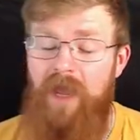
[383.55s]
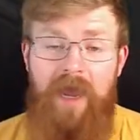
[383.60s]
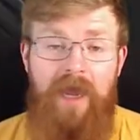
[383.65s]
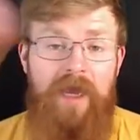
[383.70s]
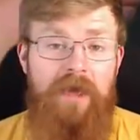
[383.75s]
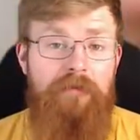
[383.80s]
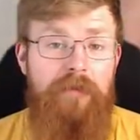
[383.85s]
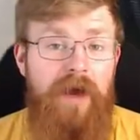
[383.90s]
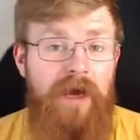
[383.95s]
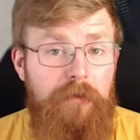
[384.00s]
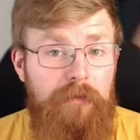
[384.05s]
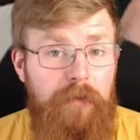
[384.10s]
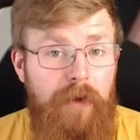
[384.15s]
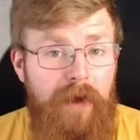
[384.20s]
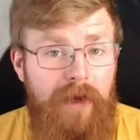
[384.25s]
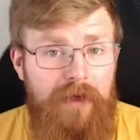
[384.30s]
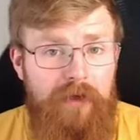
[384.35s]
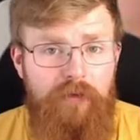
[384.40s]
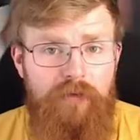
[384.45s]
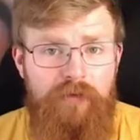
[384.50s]
a
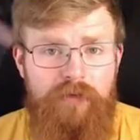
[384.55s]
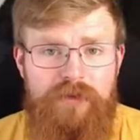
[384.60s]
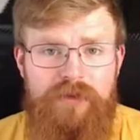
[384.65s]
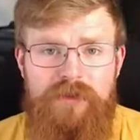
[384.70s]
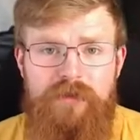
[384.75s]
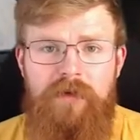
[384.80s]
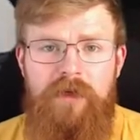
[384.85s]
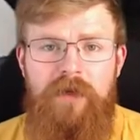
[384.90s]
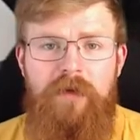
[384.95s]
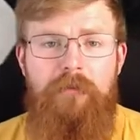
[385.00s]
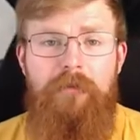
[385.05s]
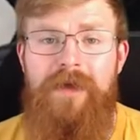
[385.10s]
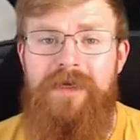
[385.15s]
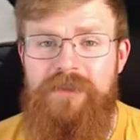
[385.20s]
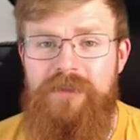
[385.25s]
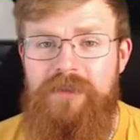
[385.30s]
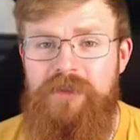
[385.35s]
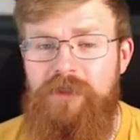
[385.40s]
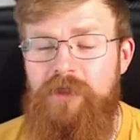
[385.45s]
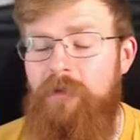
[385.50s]
backpack or similar
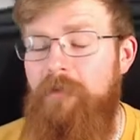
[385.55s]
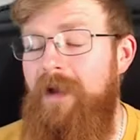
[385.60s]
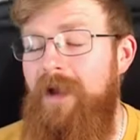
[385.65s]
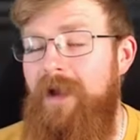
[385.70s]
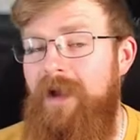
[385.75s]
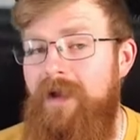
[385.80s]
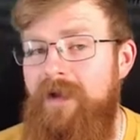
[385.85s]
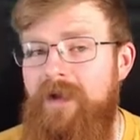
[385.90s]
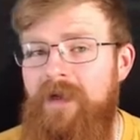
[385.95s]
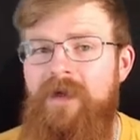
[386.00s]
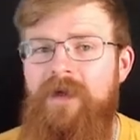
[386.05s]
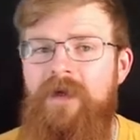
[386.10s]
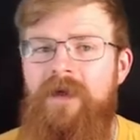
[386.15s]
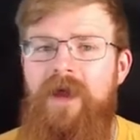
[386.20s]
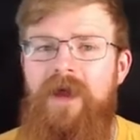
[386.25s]
messenger bag,